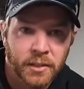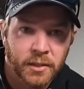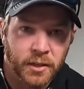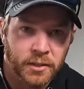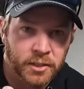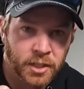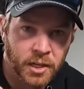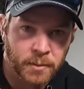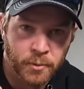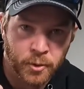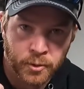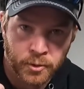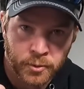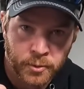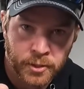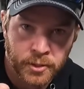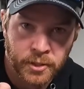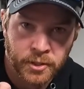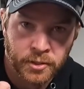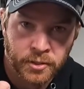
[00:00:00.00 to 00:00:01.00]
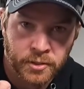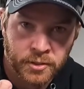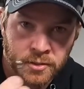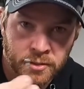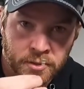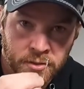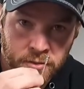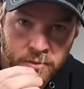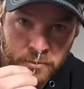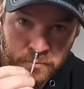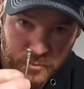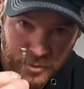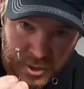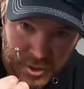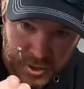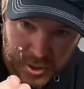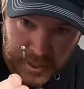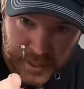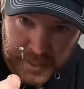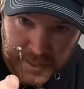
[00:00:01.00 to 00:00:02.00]
a tournament with 3 hook
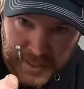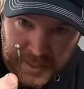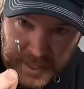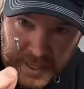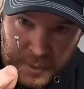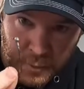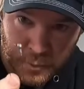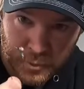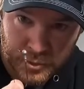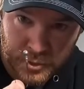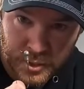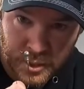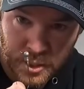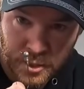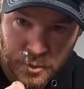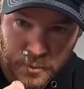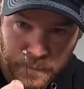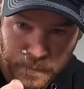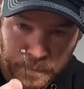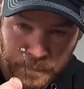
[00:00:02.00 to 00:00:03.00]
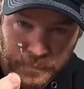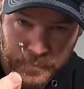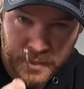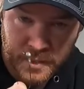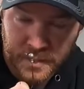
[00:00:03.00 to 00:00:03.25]
restraint, I will throw